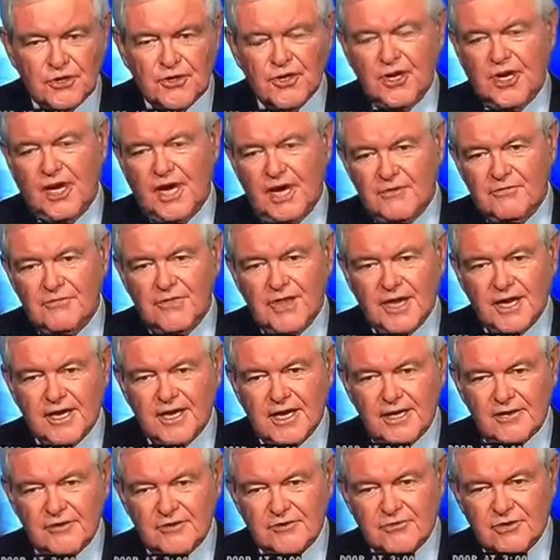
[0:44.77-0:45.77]
you're going to have
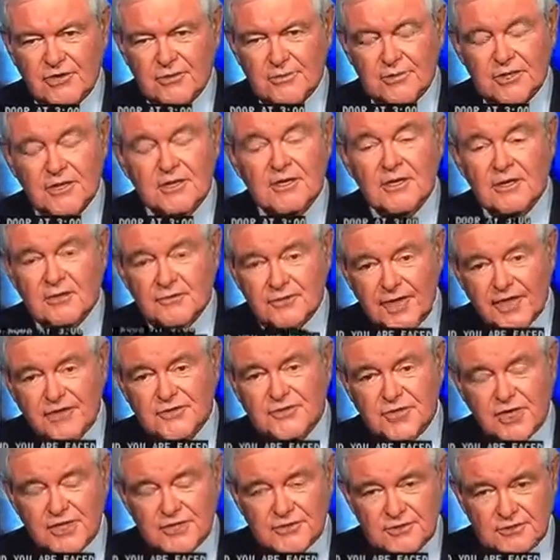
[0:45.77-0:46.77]
that kind of treatment.
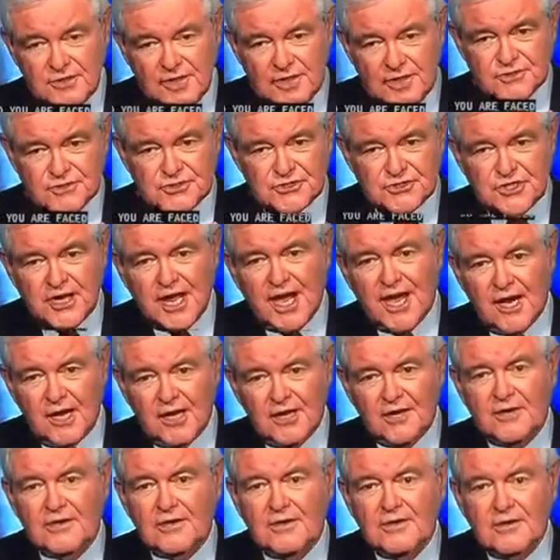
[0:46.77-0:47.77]
That's
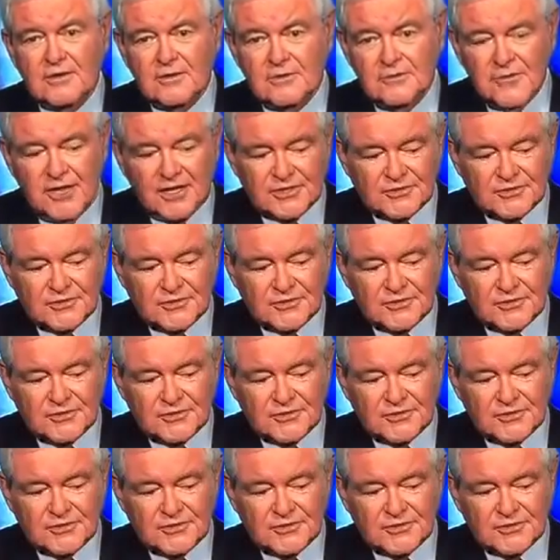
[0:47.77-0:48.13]
Stalin.